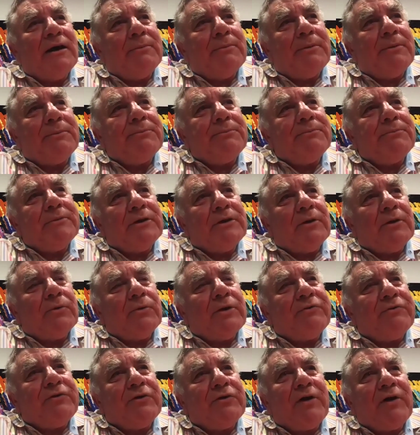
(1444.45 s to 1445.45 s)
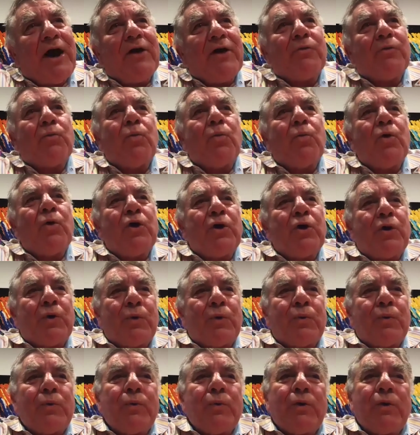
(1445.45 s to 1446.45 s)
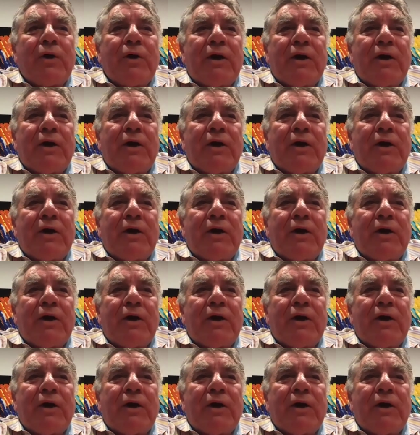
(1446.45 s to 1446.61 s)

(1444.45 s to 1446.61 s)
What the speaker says: But, you know, if you're unwell,